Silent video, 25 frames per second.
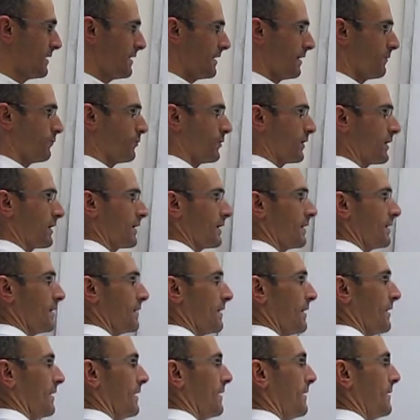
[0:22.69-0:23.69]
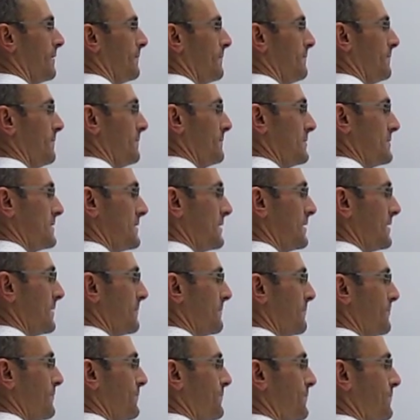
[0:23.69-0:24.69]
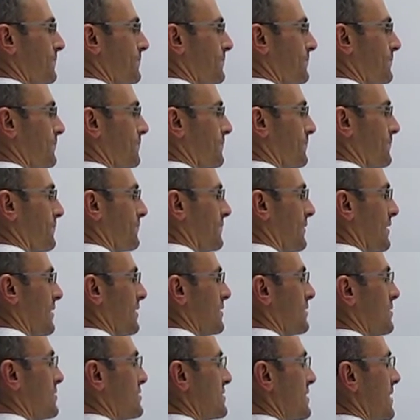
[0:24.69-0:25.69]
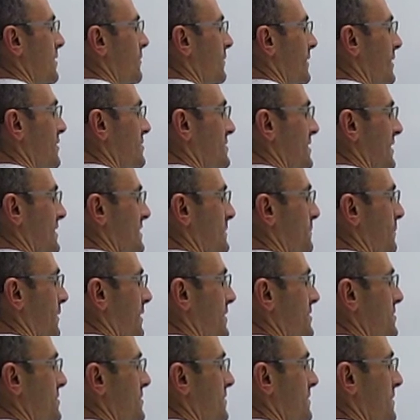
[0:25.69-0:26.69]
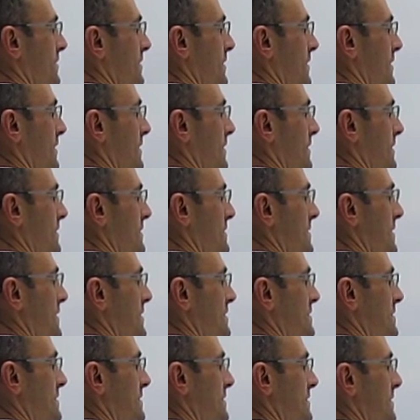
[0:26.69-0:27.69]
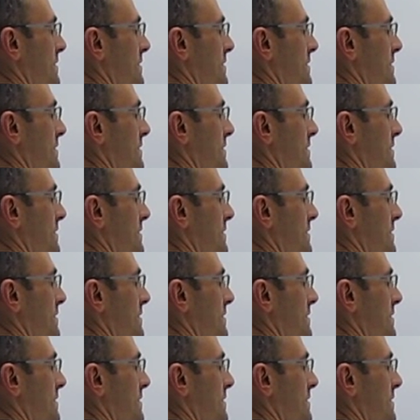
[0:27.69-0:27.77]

And we can um, see, using Arrhenius expression, that the